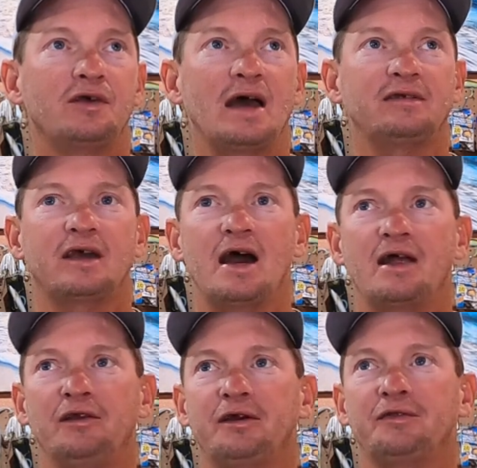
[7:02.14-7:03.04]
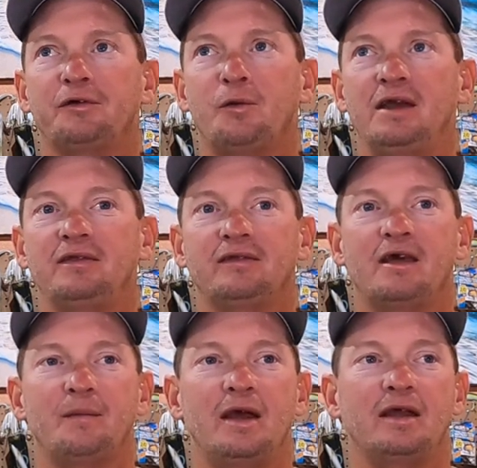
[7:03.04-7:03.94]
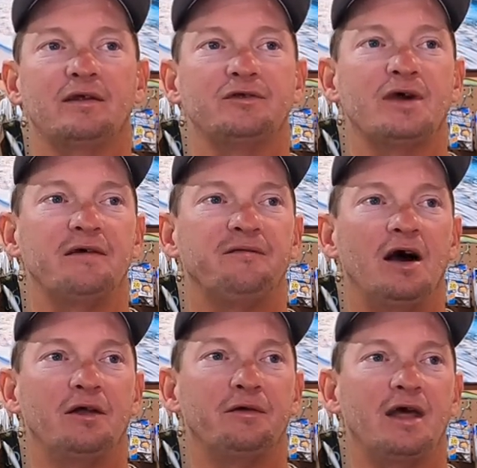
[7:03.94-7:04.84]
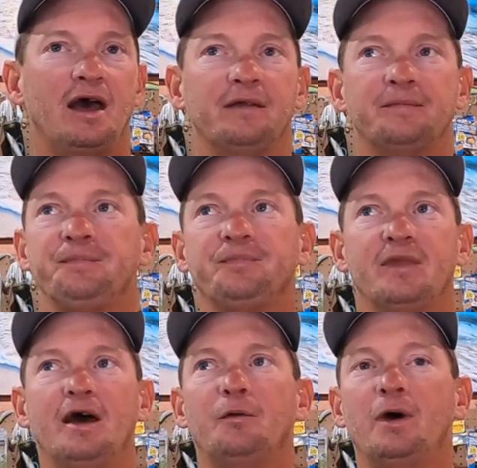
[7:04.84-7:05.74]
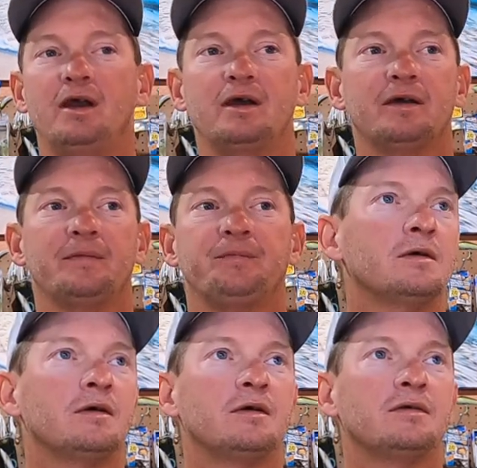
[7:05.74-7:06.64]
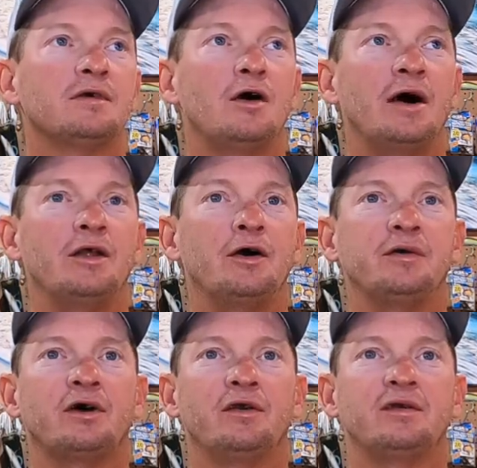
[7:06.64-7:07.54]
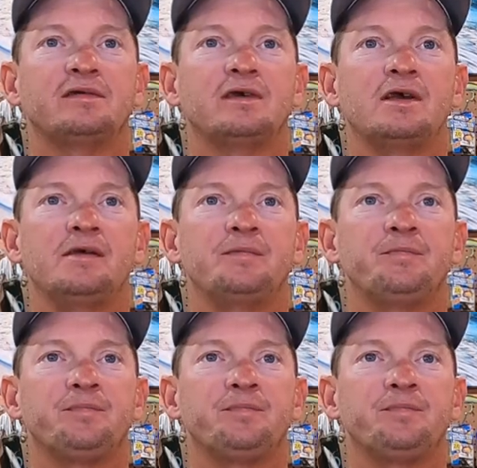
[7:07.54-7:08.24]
you have to kind of look at the wake that they make and try to follow that wake. So I know it's hard to see,